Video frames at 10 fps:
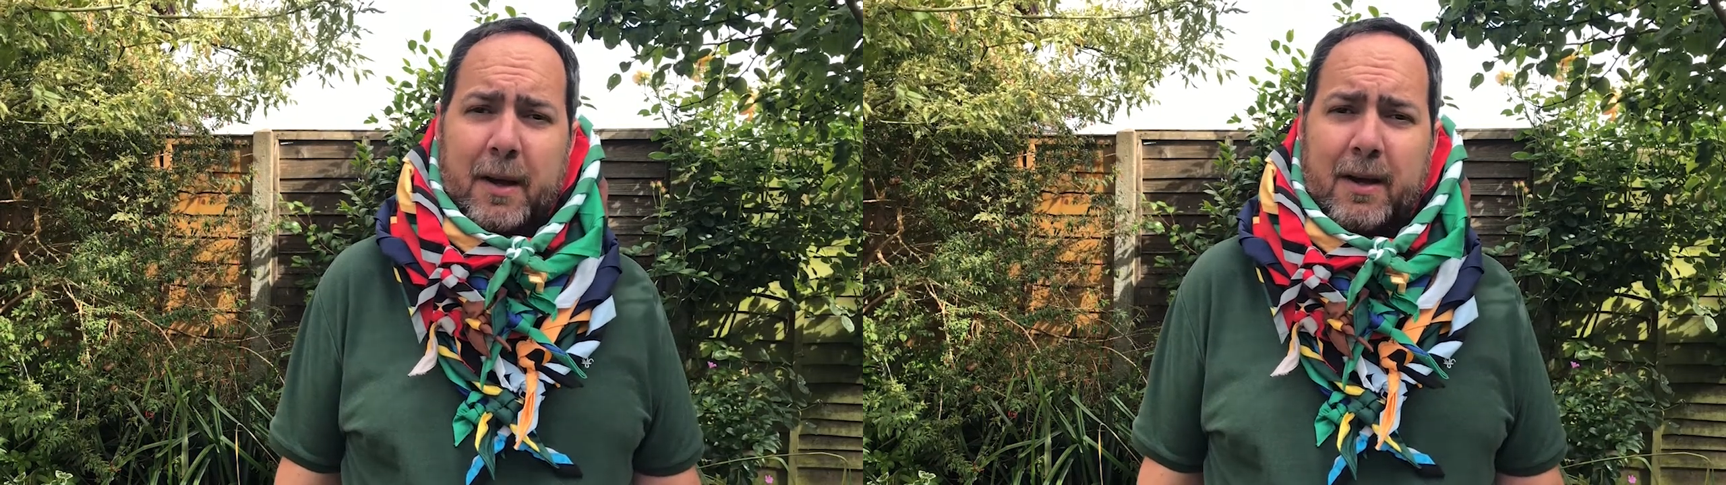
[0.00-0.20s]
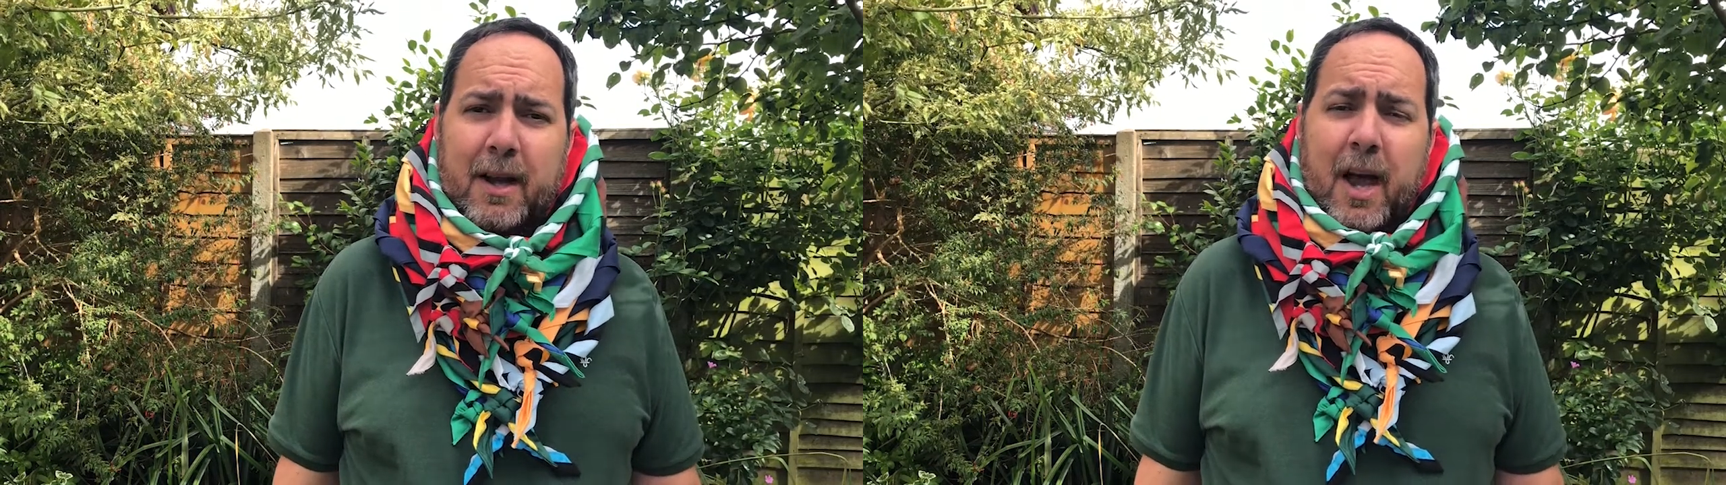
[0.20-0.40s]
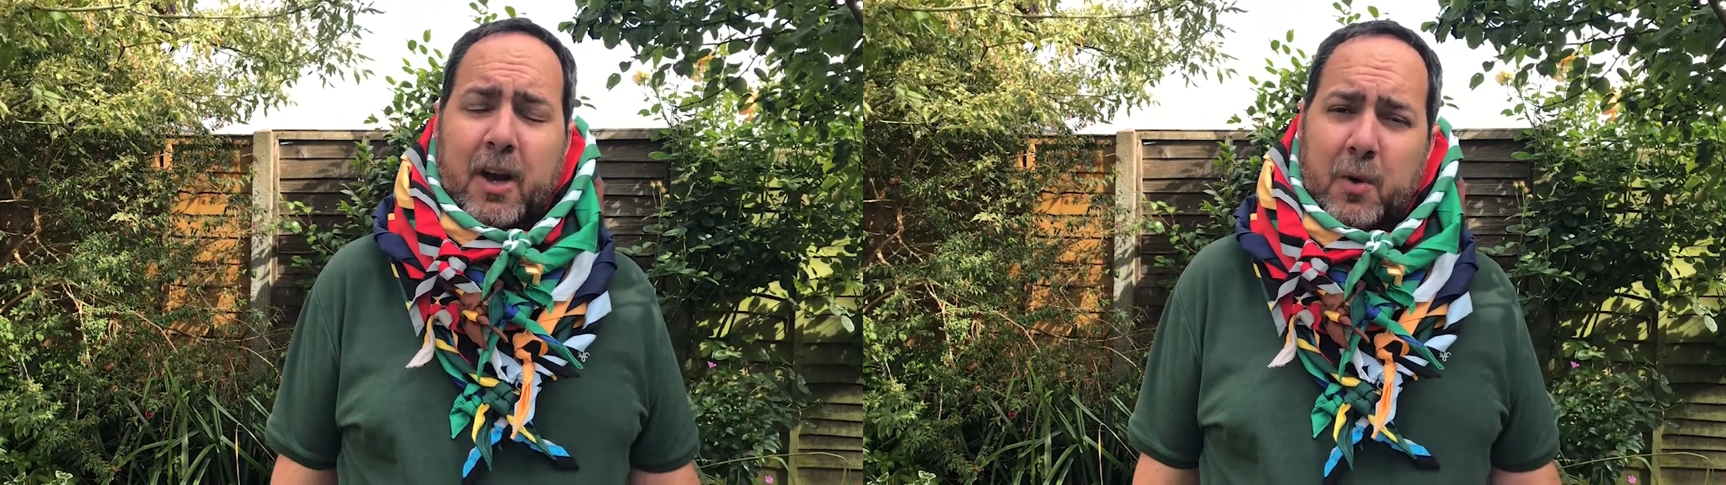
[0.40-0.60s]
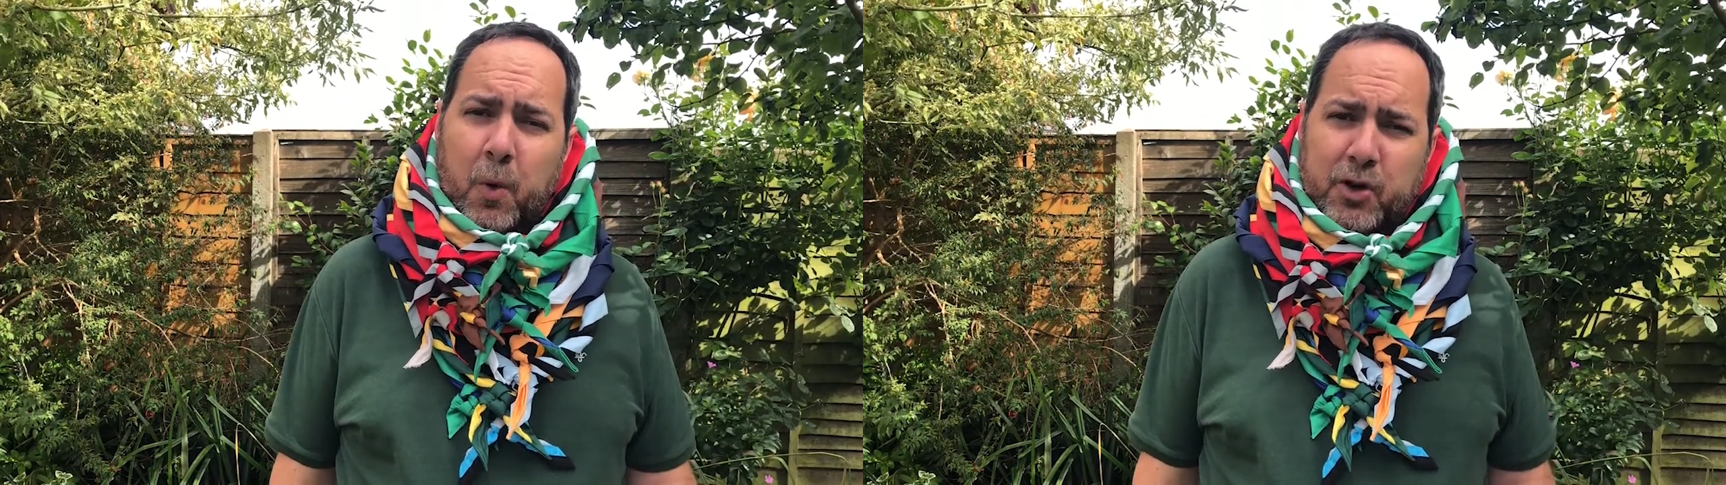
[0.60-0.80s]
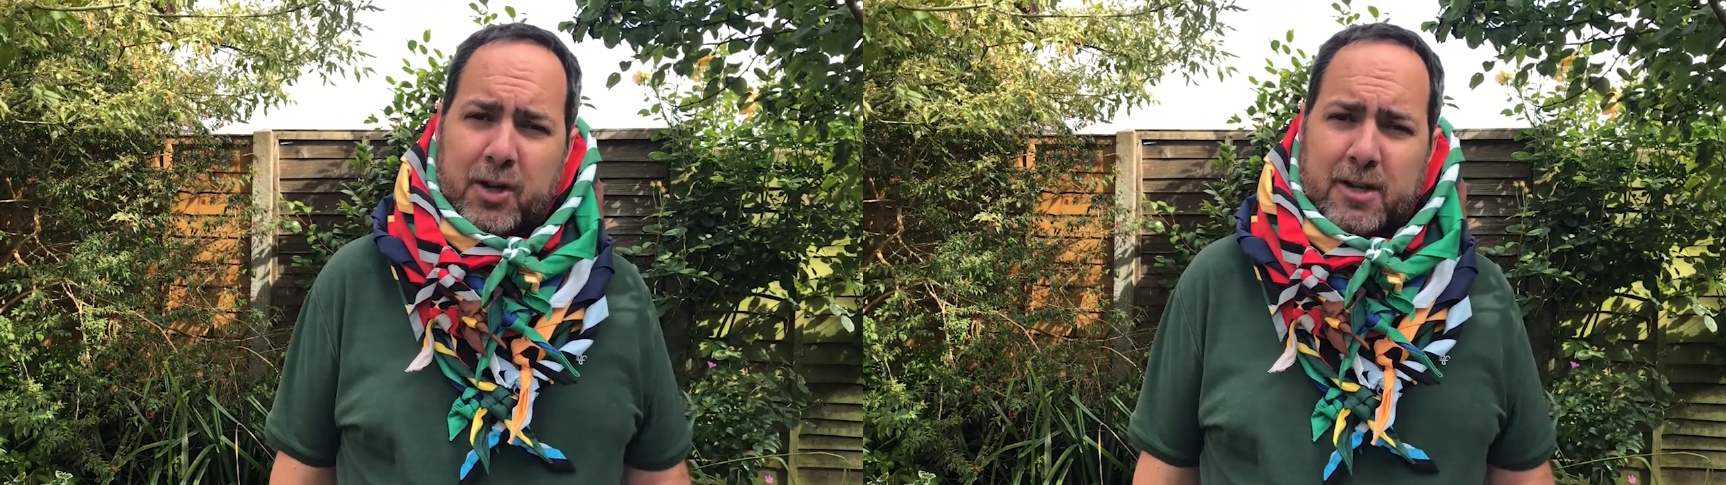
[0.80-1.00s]
and you're
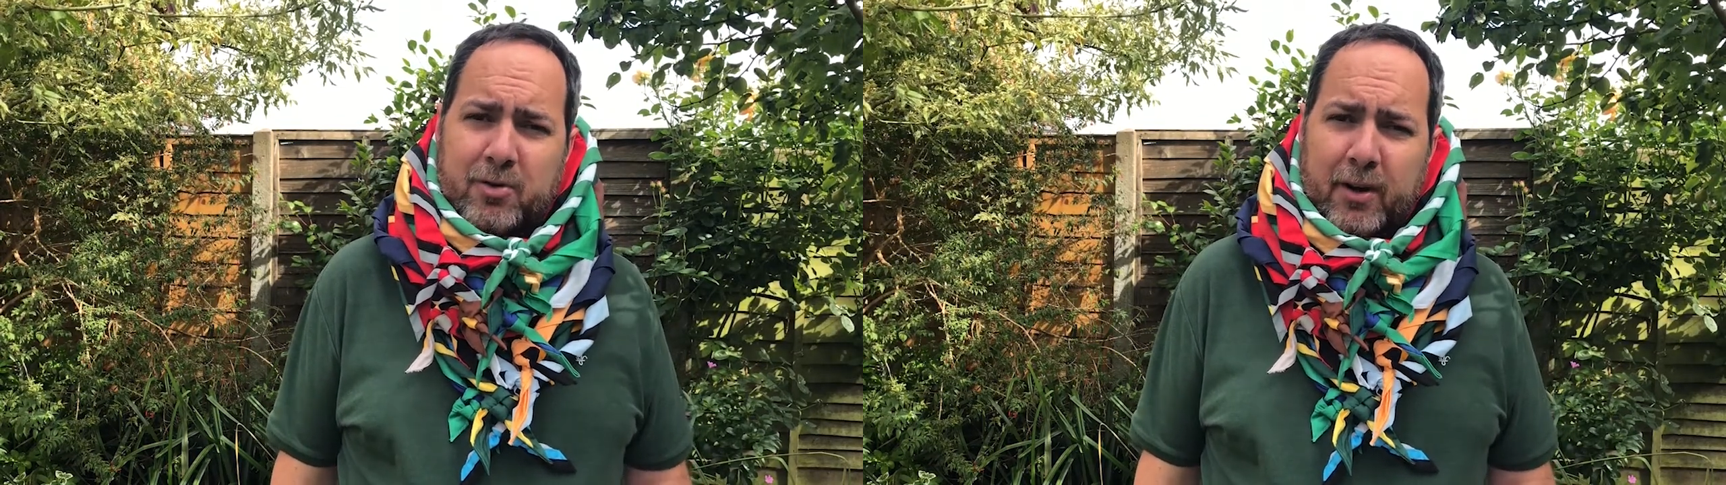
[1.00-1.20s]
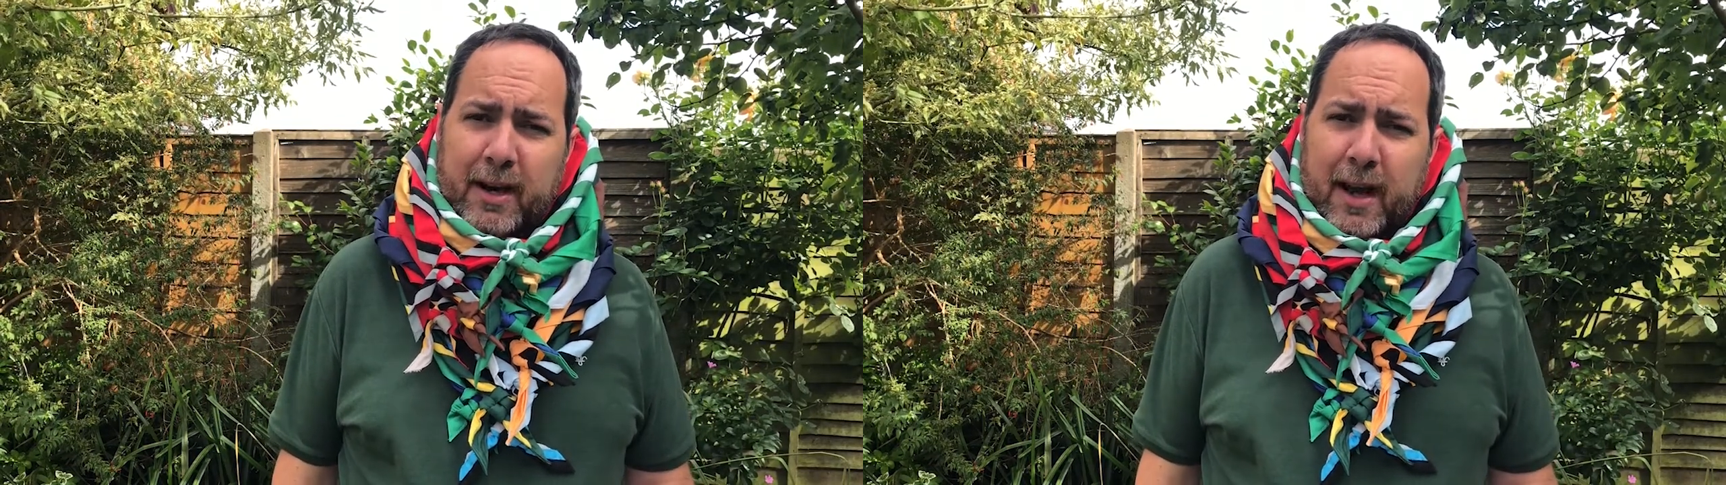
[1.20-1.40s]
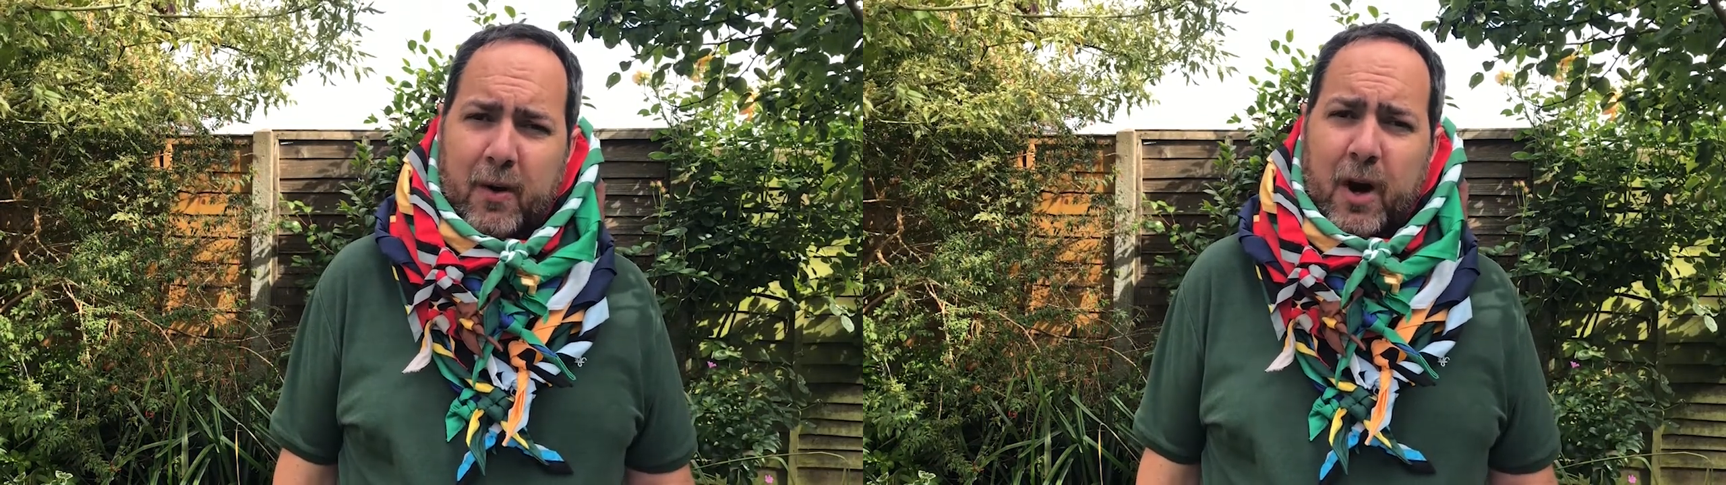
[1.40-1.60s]
watching this right now